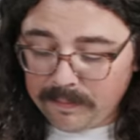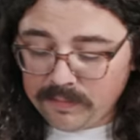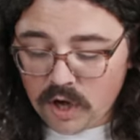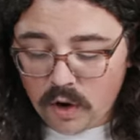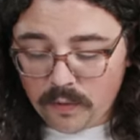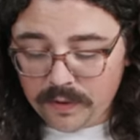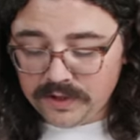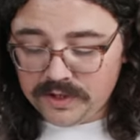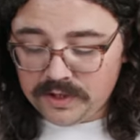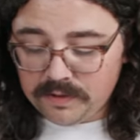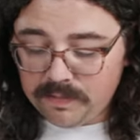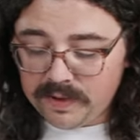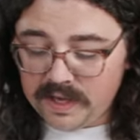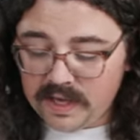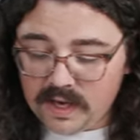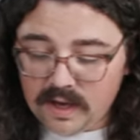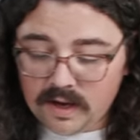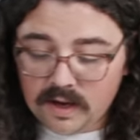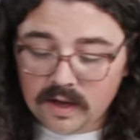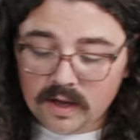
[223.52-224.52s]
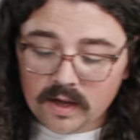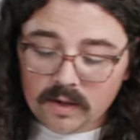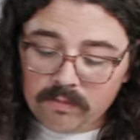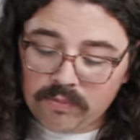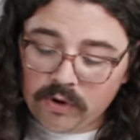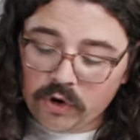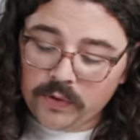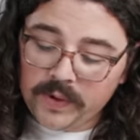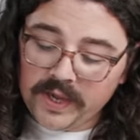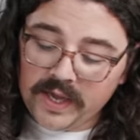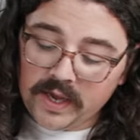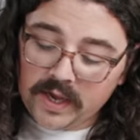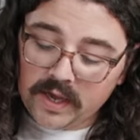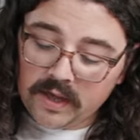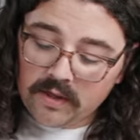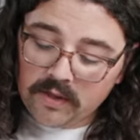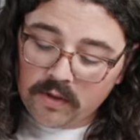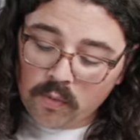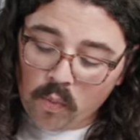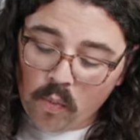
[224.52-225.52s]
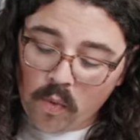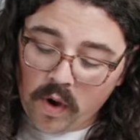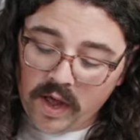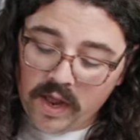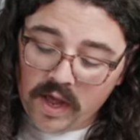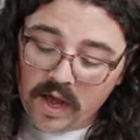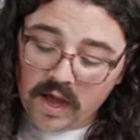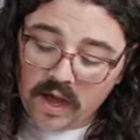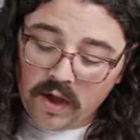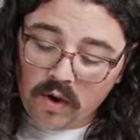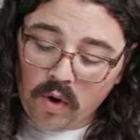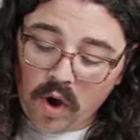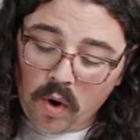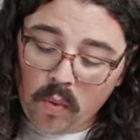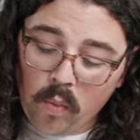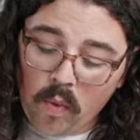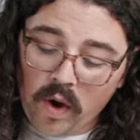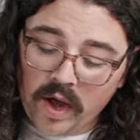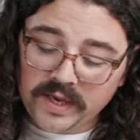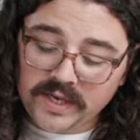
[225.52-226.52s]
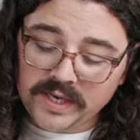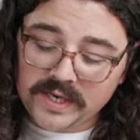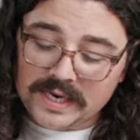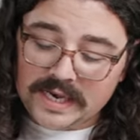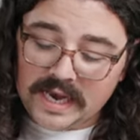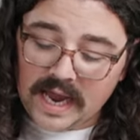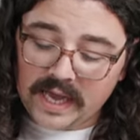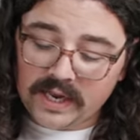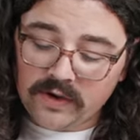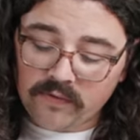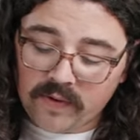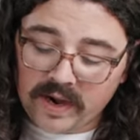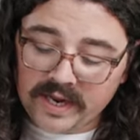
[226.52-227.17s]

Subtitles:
I'm going to be brewing a 1:9